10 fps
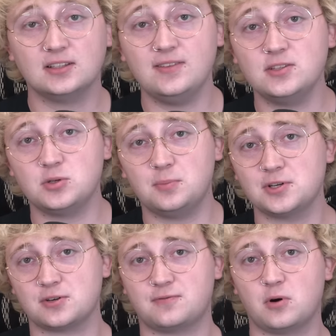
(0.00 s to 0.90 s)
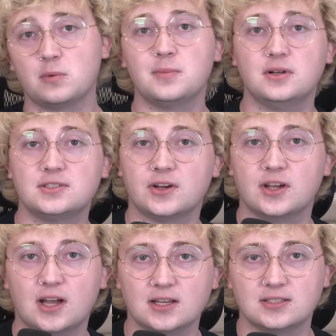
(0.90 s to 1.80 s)
Leave it to a bunch of former
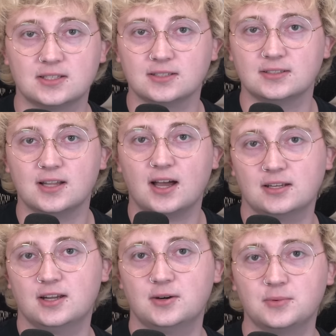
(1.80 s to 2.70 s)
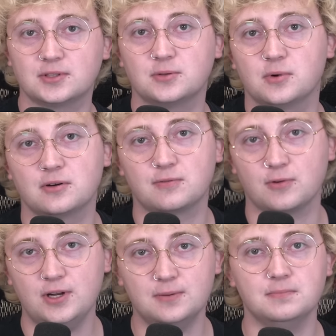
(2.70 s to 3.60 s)
military guys to not know what the word
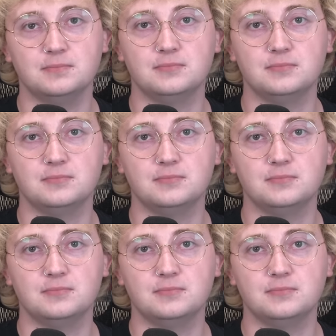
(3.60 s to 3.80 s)
freedom